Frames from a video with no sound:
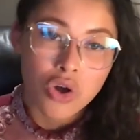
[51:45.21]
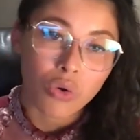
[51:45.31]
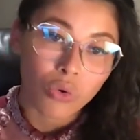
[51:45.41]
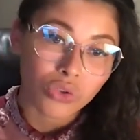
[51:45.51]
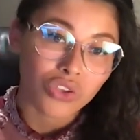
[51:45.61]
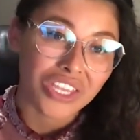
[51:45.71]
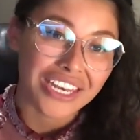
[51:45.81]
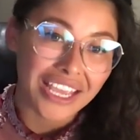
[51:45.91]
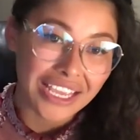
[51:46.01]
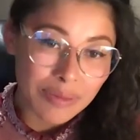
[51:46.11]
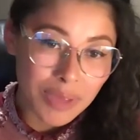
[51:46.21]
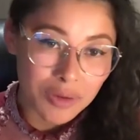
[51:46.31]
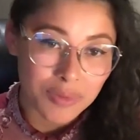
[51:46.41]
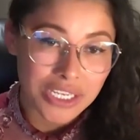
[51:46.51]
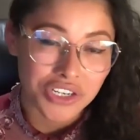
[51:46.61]
or you can email
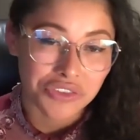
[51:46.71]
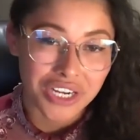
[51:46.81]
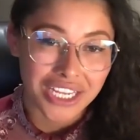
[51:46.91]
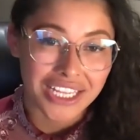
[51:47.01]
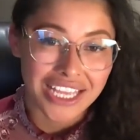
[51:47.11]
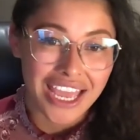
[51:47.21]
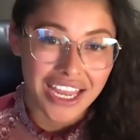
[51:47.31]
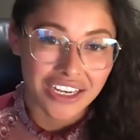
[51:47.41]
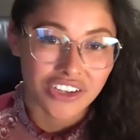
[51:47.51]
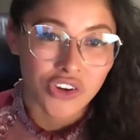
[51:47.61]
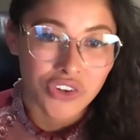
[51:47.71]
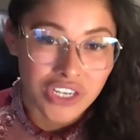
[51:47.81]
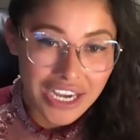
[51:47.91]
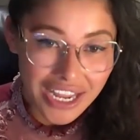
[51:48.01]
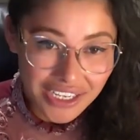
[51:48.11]
me directly at
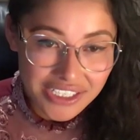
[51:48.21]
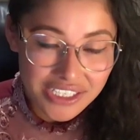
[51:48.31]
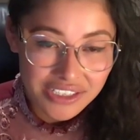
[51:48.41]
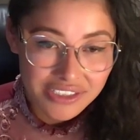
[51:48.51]
connect,